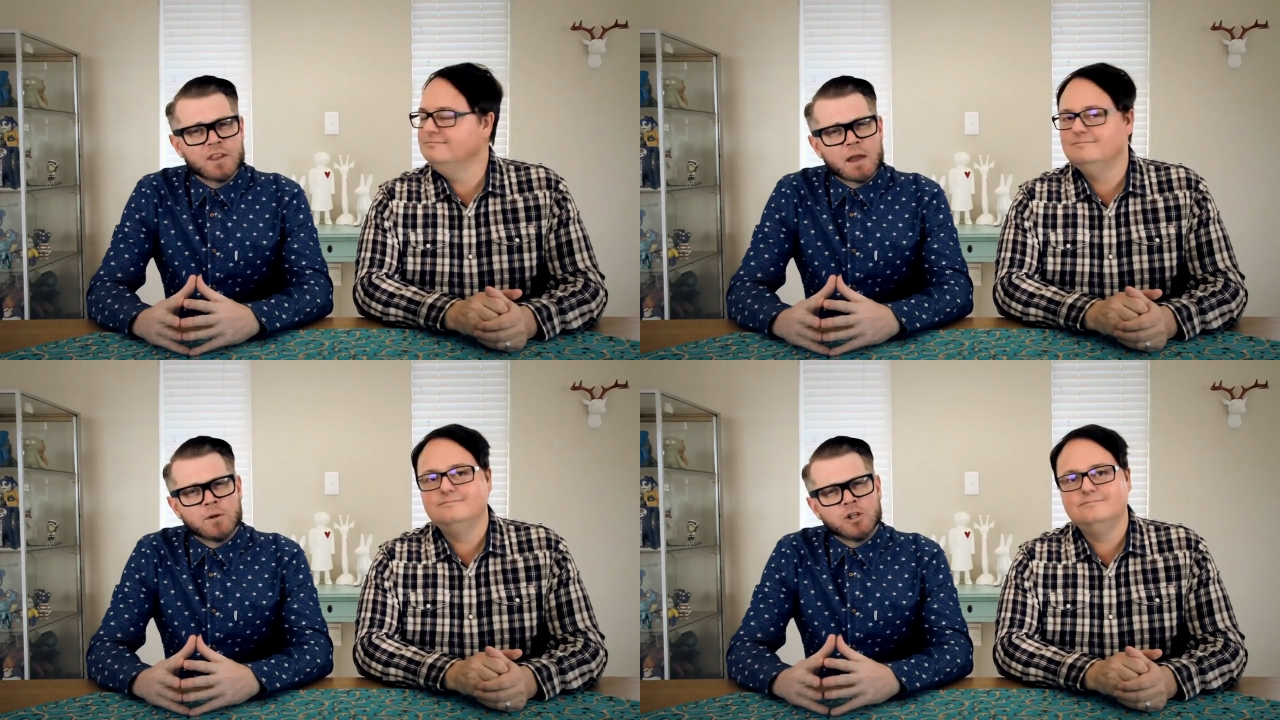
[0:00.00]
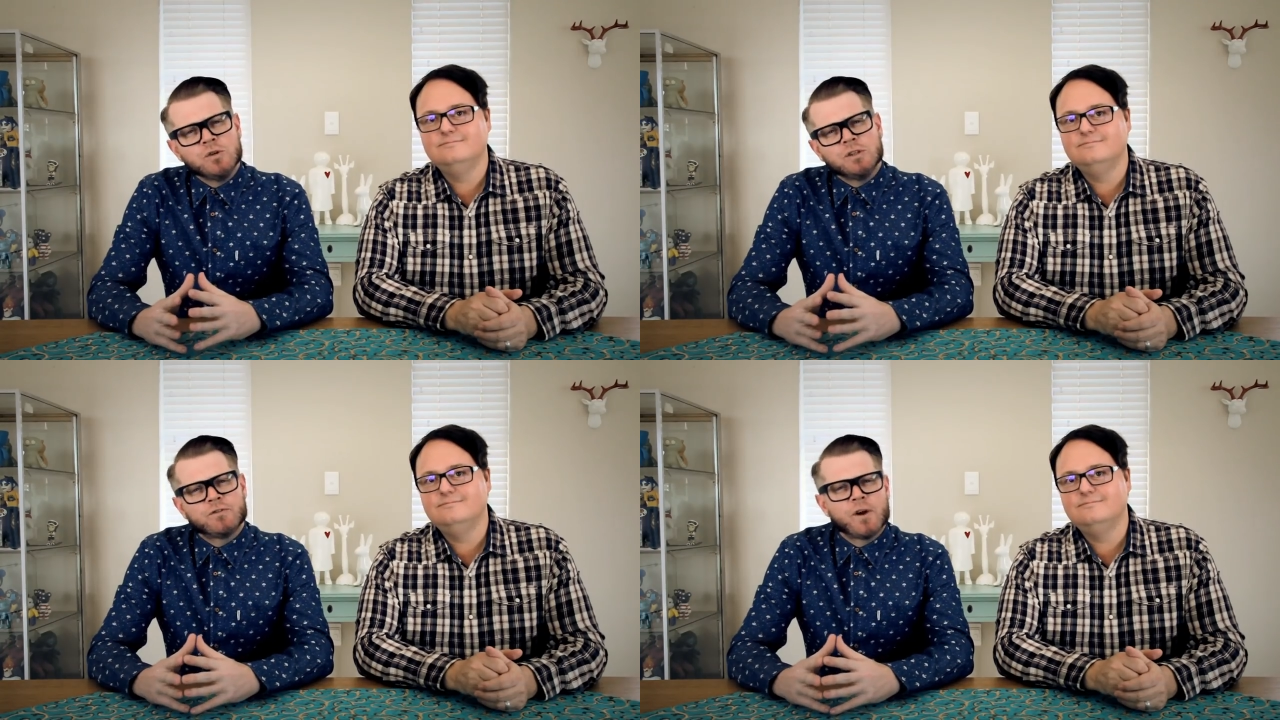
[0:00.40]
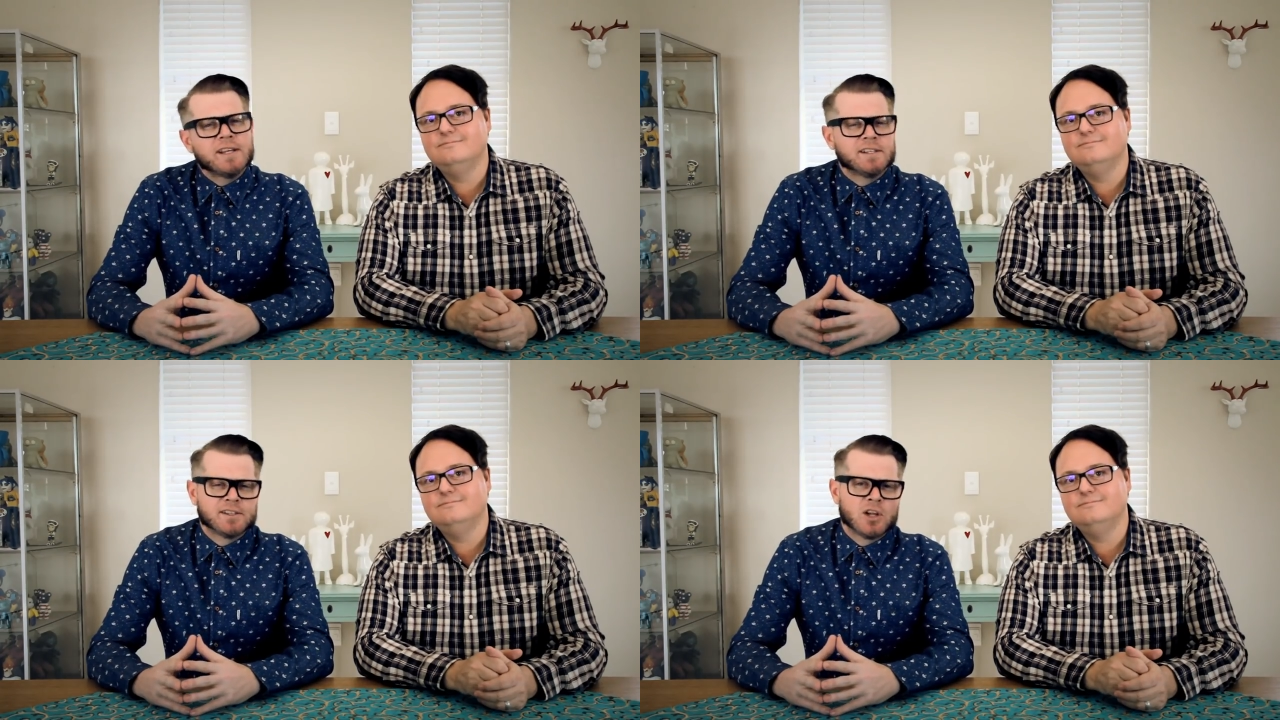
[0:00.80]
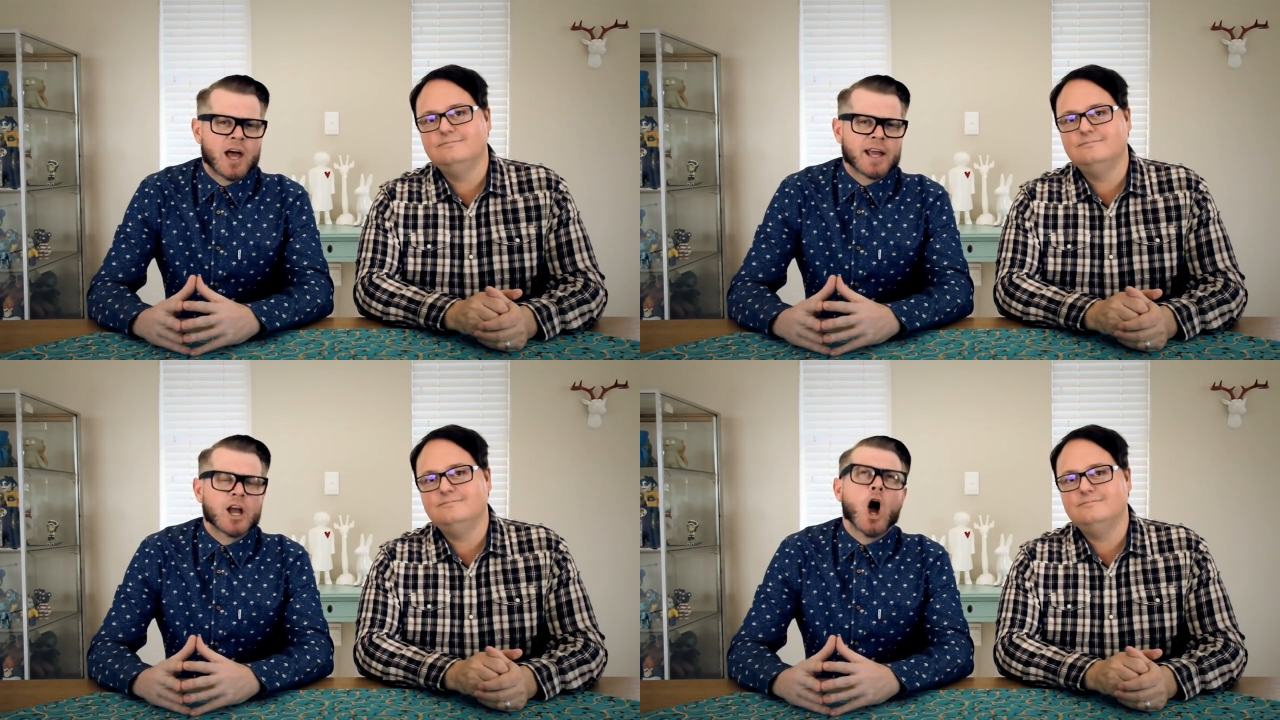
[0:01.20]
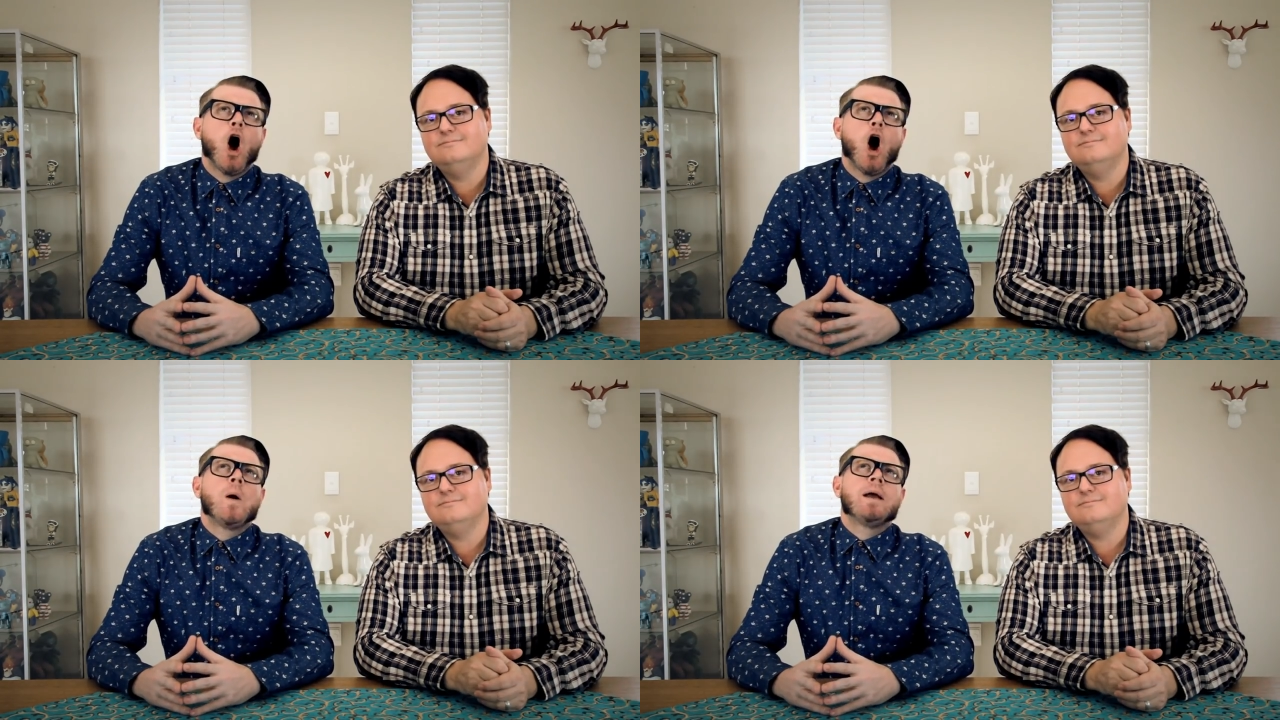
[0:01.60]
Speaker 1: they would use phrases like,
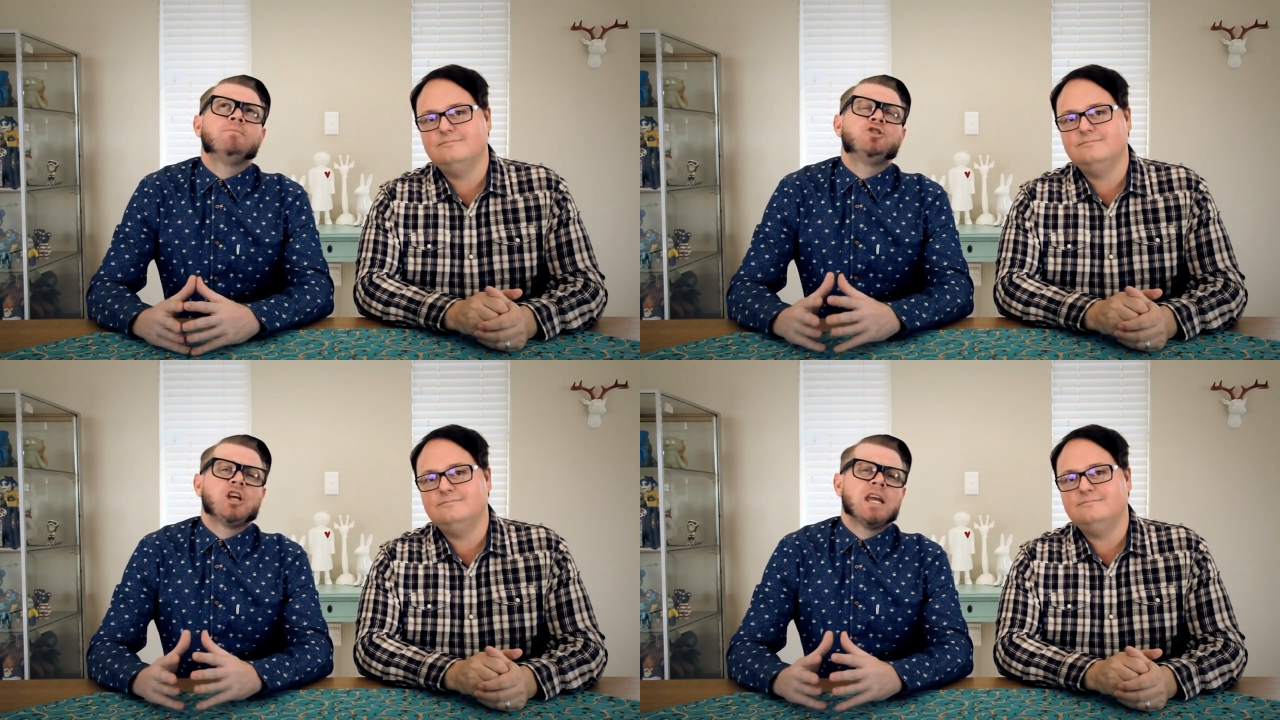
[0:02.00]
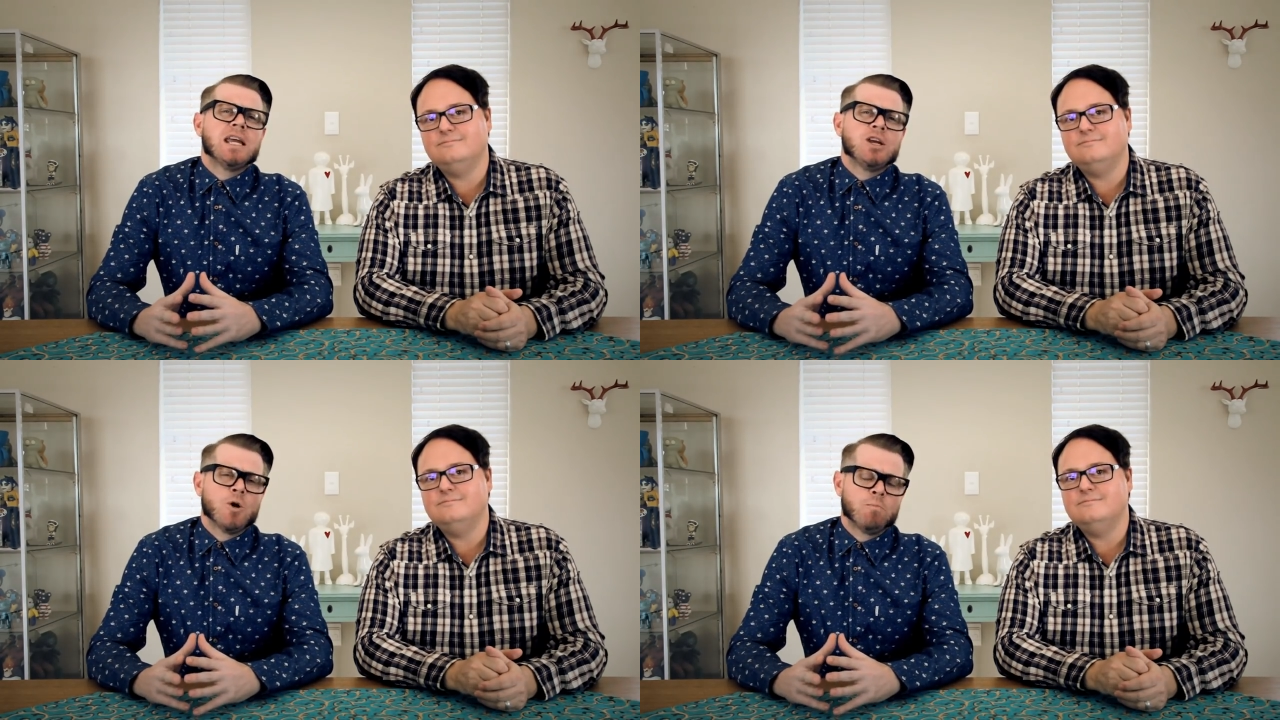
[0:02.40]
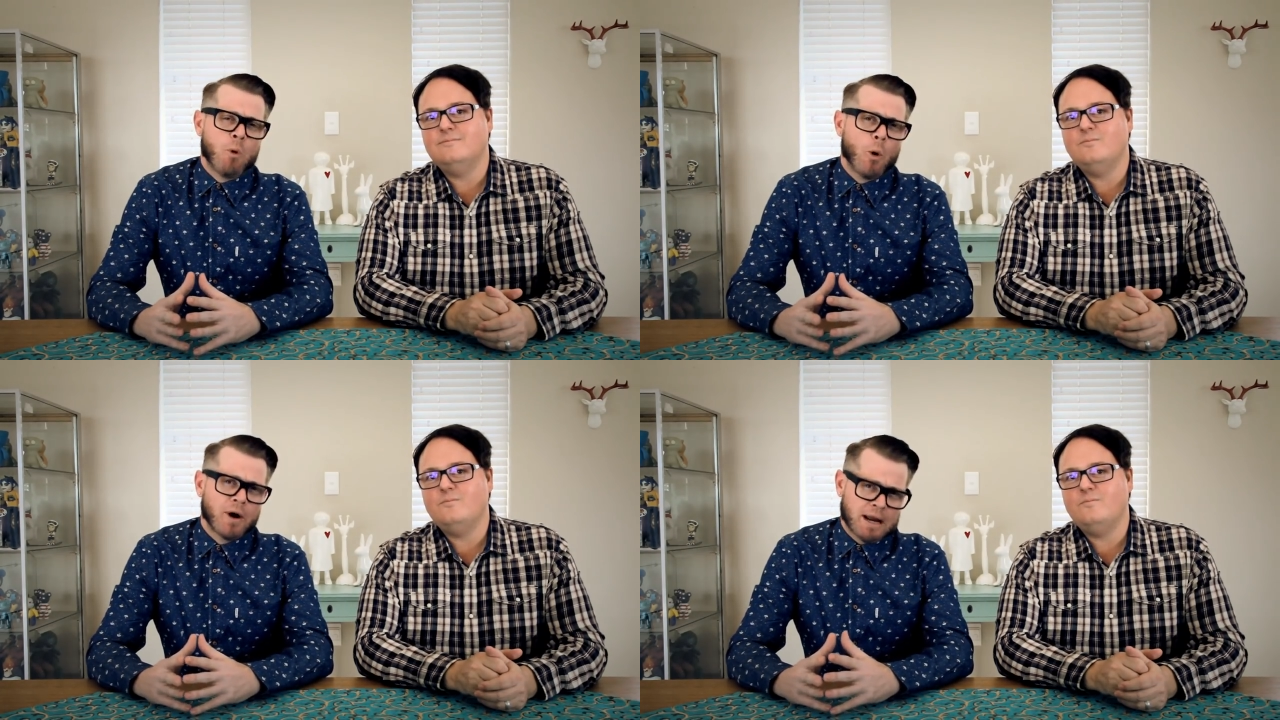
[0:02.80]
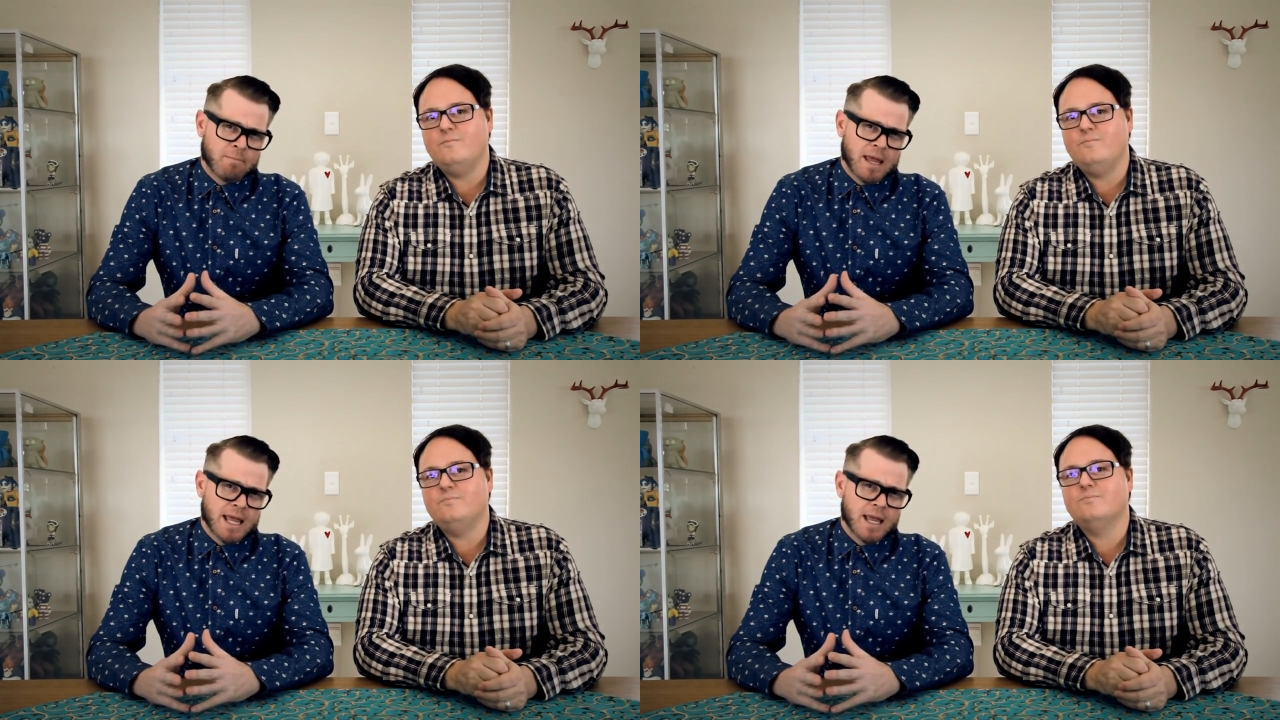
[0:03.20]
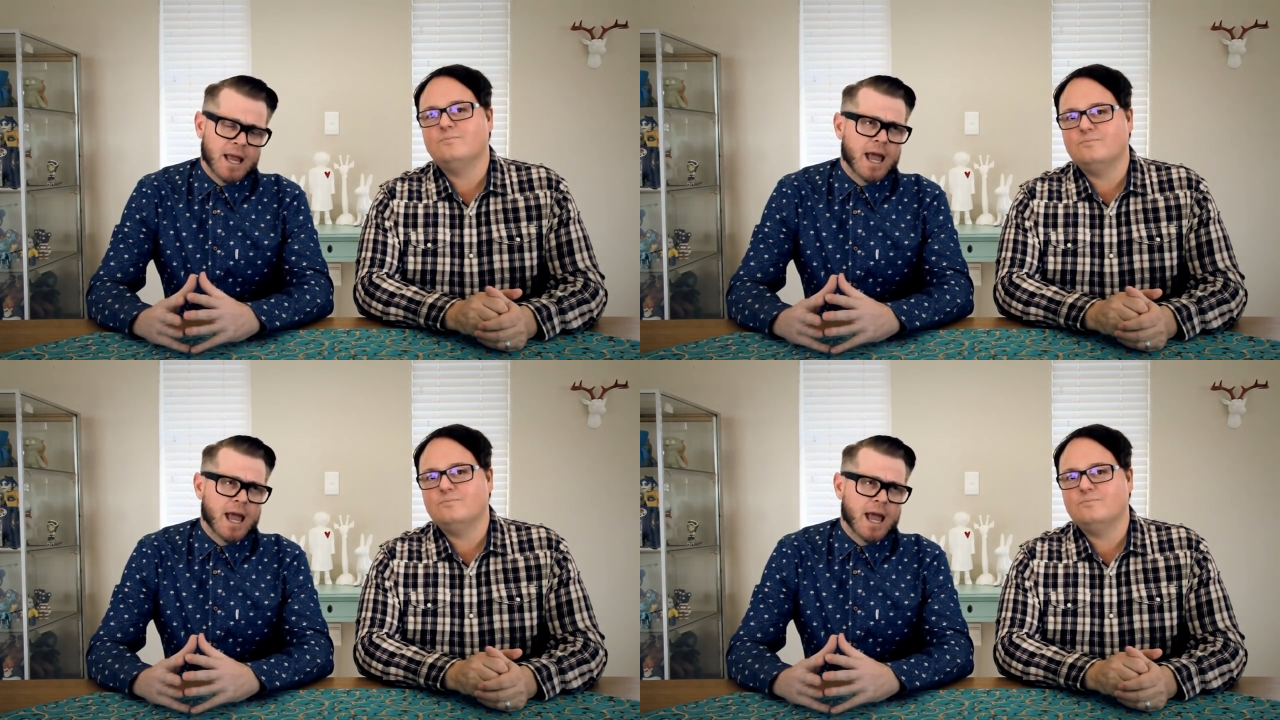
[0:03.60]
OMG, you're boring me,